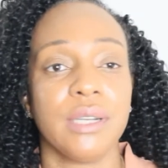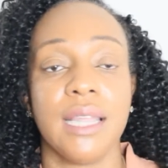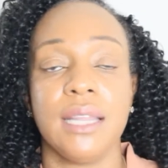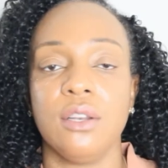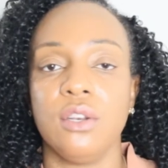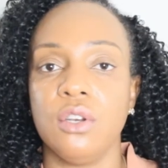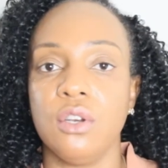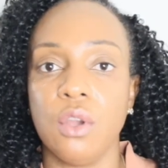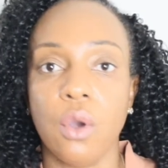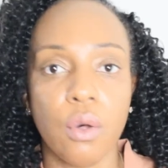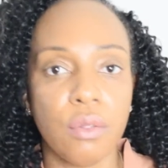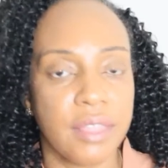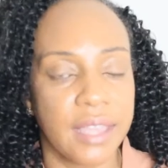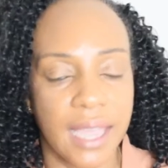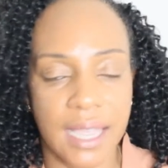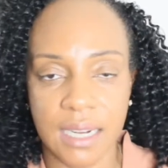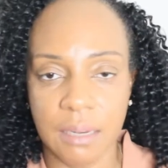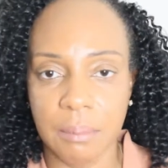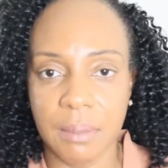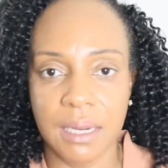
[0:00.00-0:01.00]
And I know
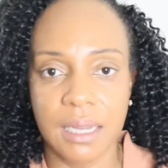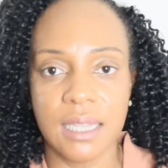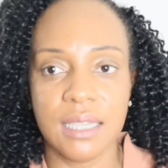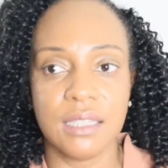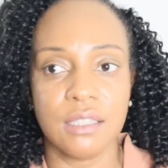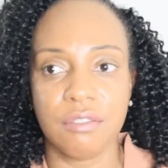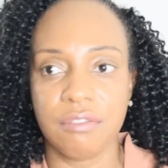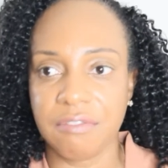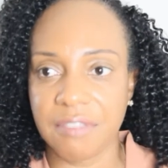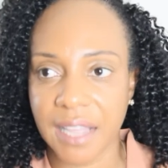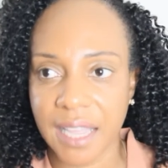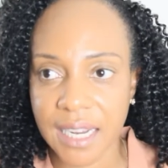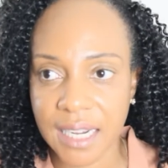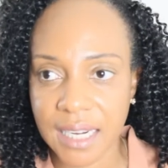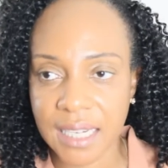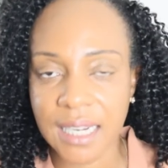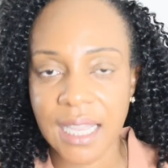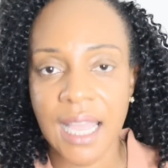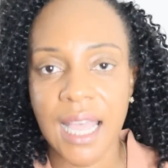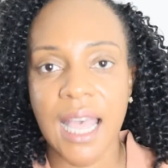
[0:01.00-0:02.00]
the enemy is
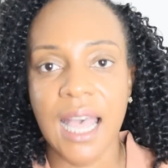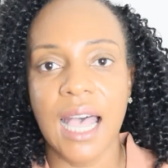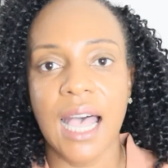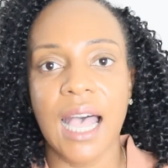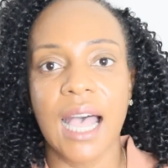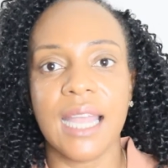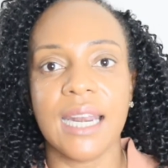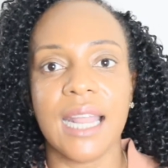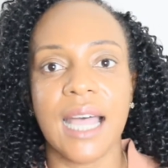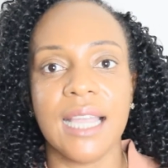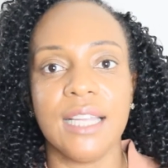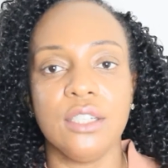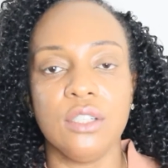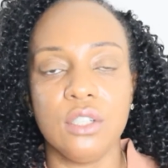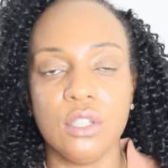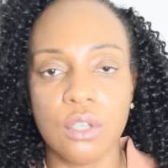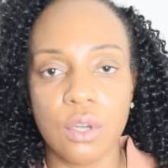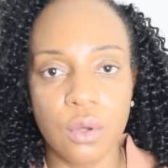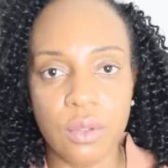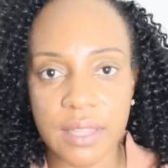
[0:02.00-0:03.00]
fighting, and I
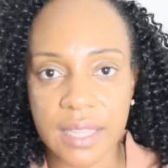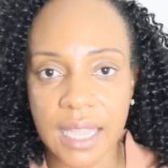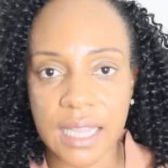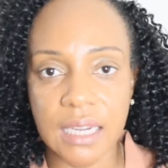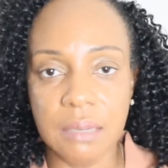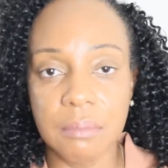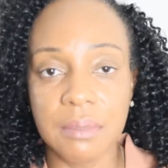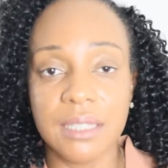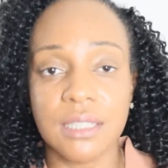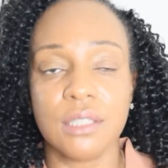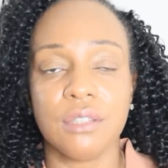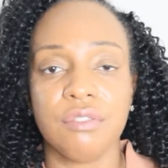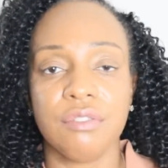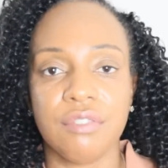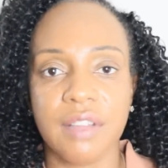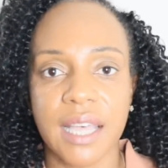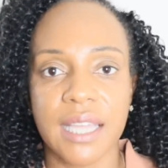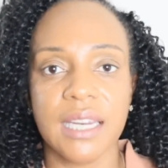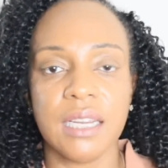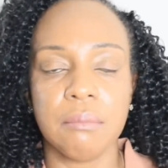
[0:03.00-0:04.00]
know the enemy is
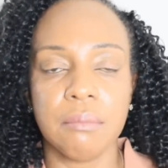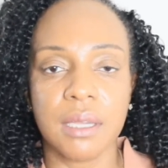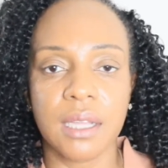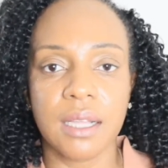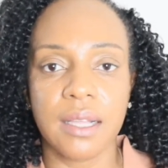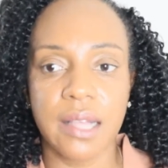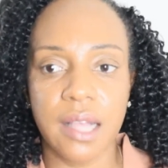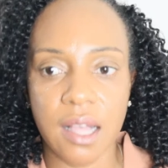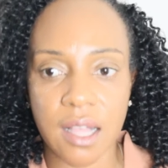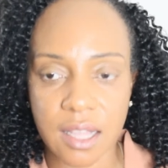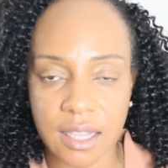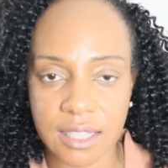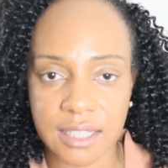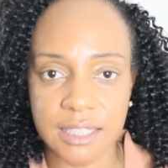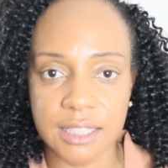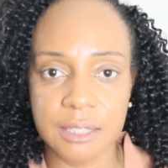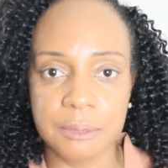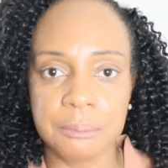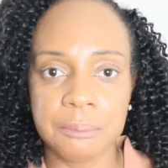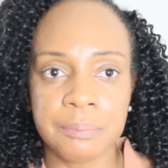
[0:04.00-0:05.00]
fighting
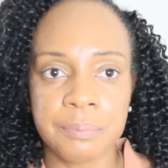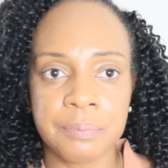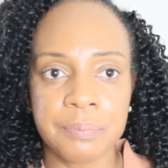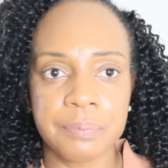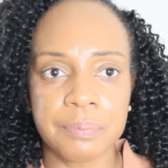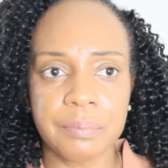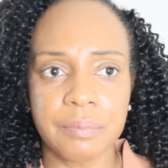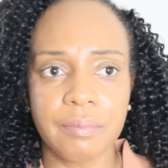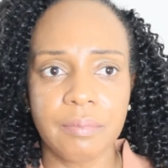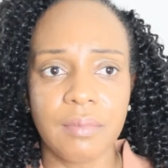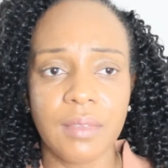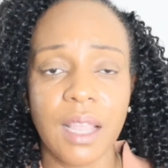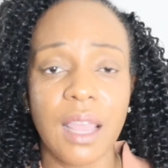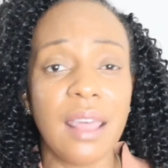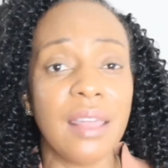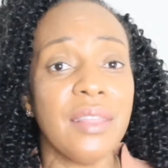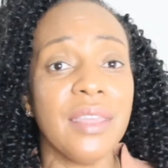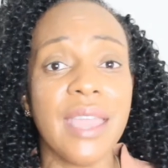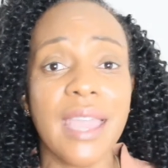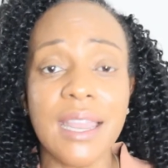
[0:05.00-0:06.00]
because
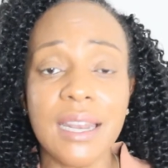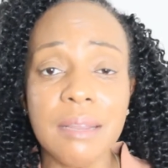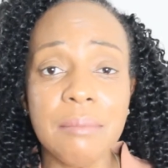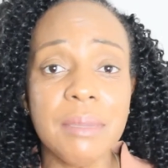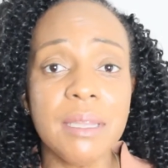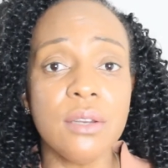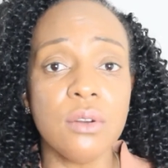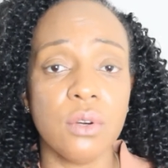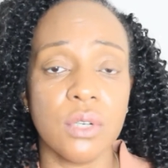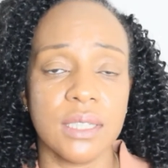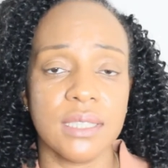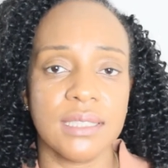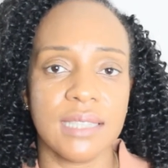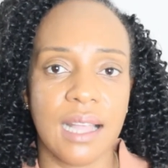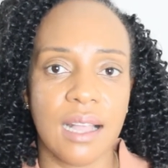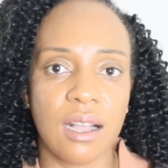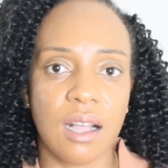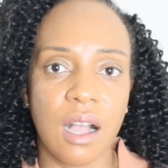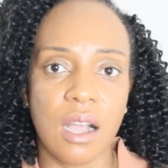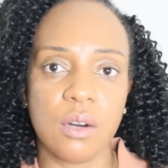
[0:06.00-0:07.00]
the enemy noticed
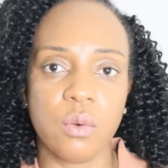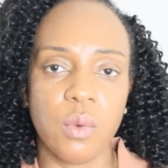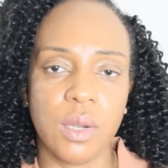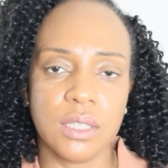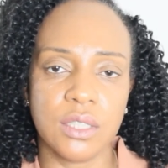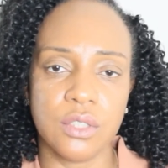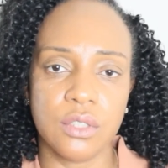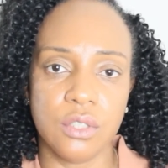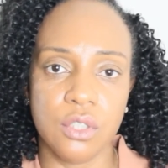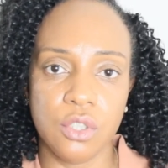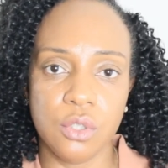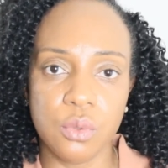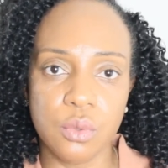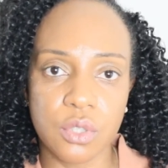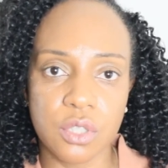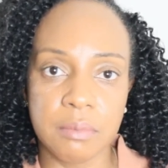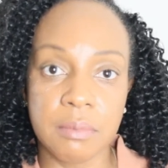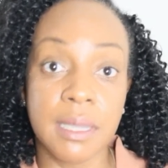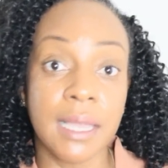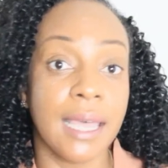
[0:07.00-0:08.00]
that God wants to
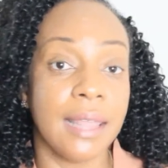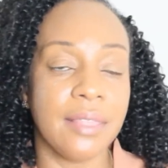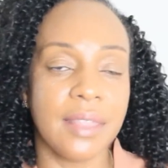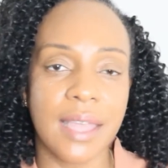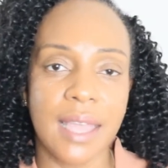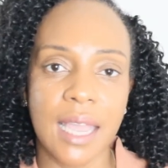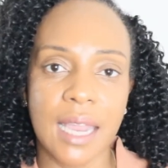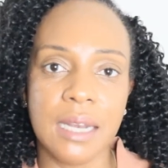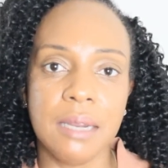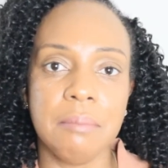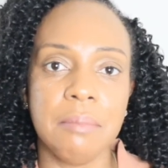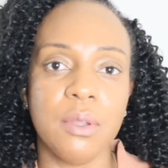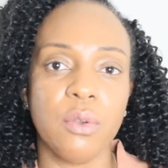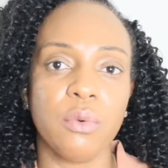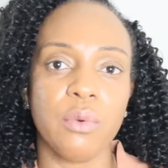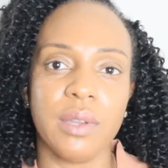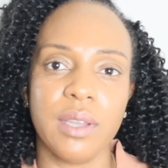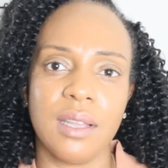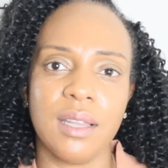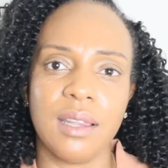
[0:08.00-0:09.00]
use me, and the enemy
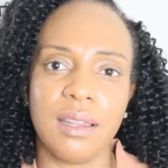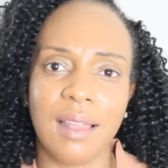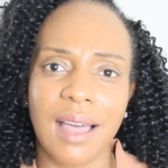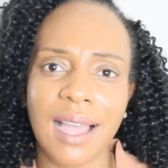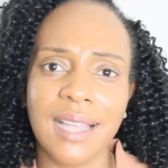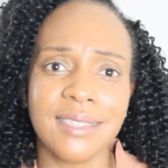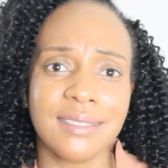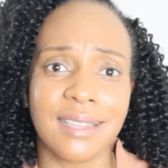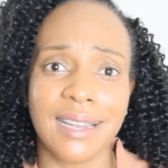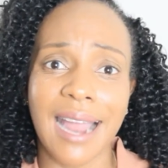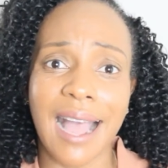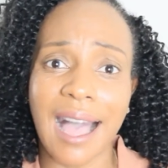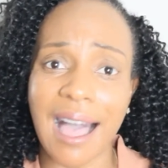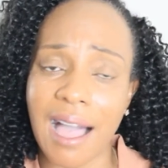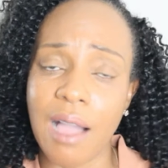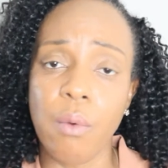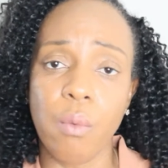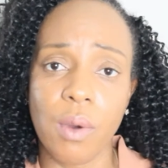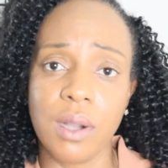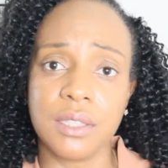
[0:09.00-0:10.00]
realized that
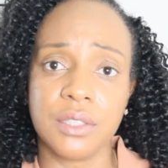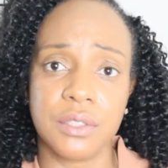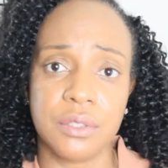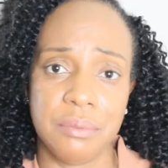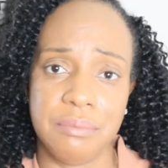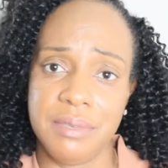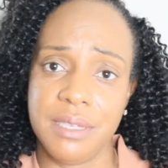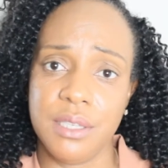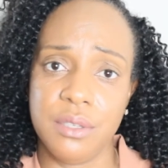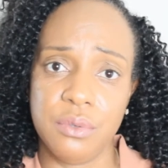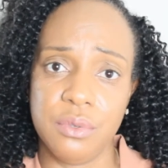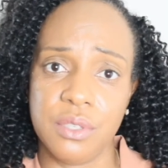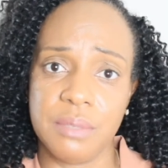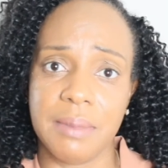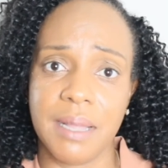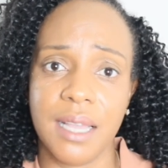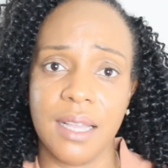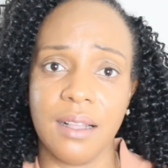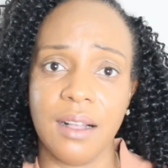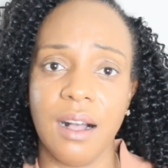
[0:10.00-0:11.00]
I want to be used
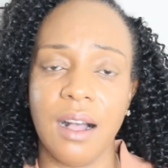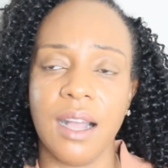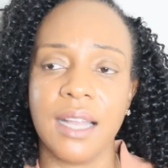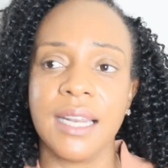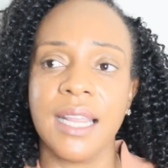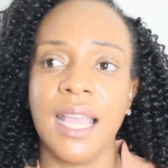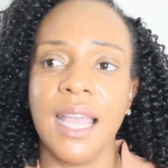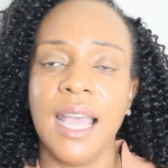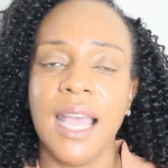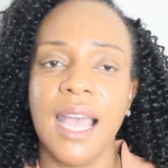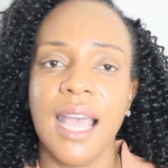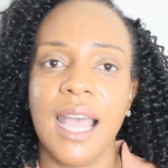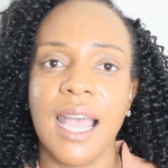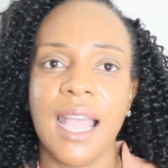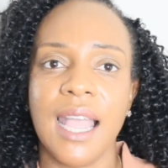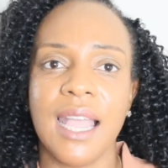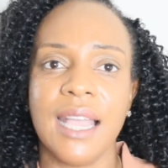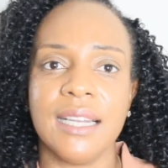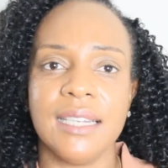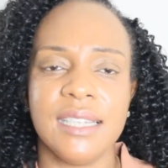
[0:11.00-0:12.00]
by God,
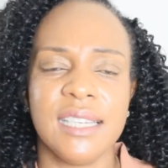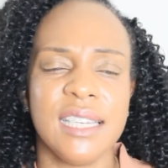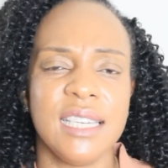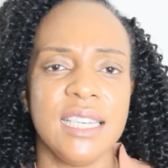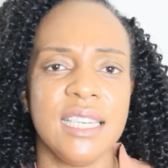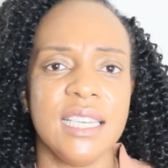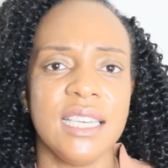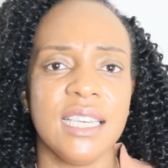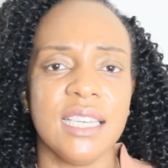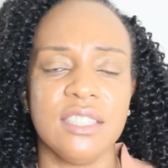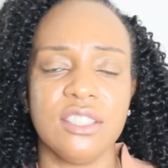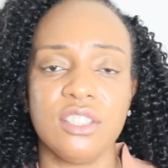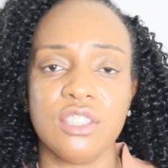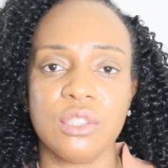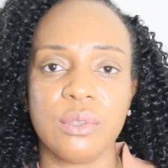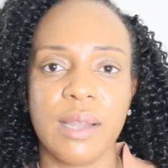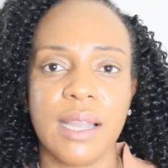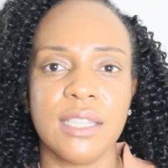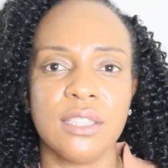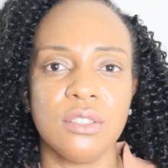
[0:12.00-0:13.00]
and he is
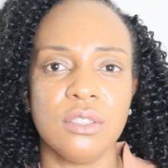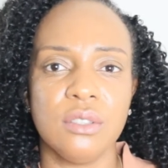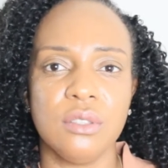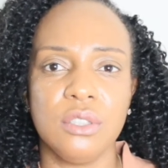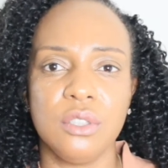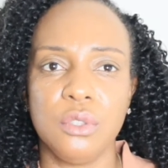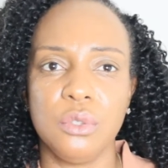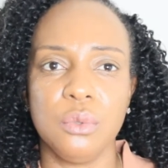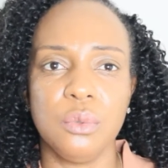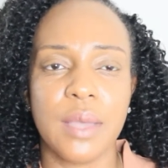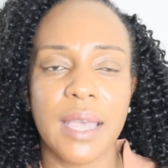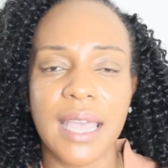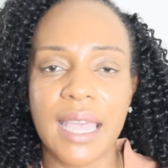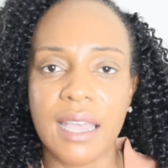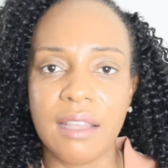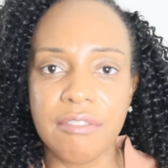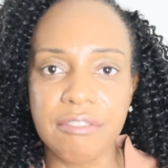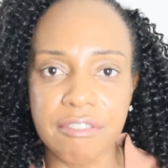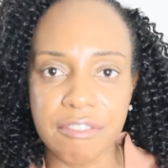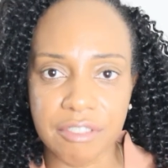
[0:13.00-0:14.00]
trying to do
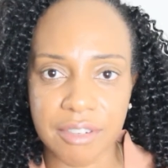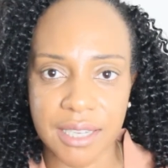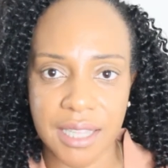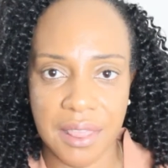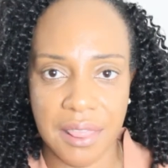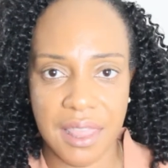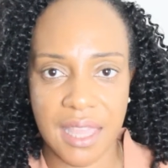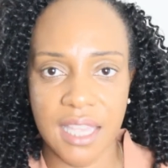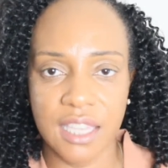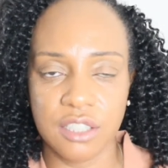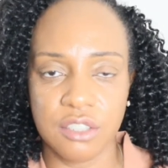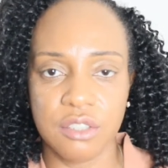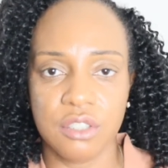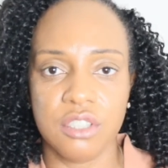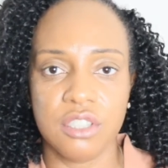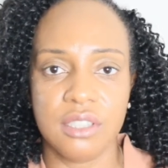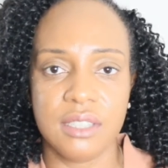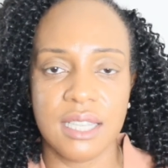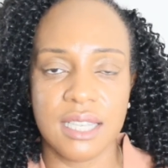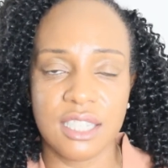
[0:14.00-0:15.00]
everything
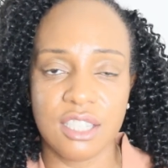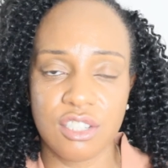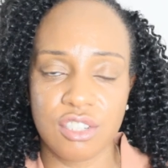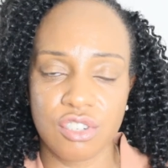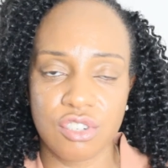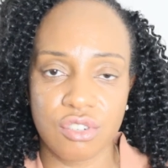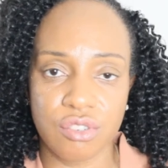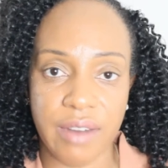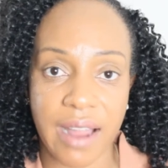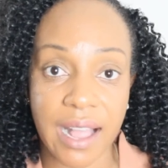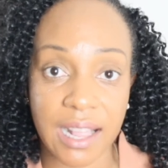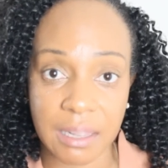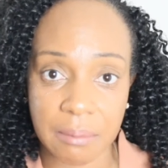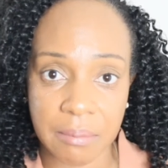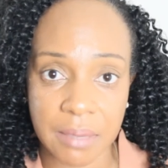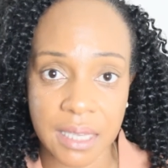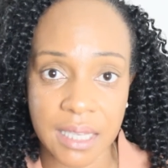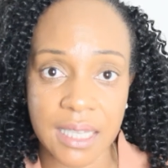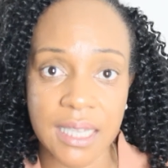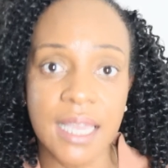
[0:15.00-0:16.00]
to distract
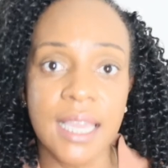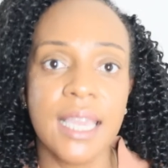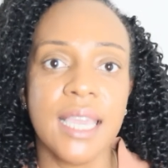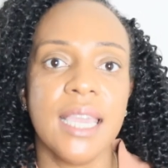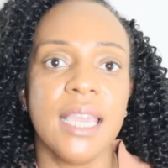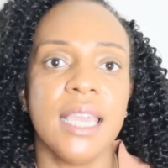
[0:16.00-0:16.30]
me.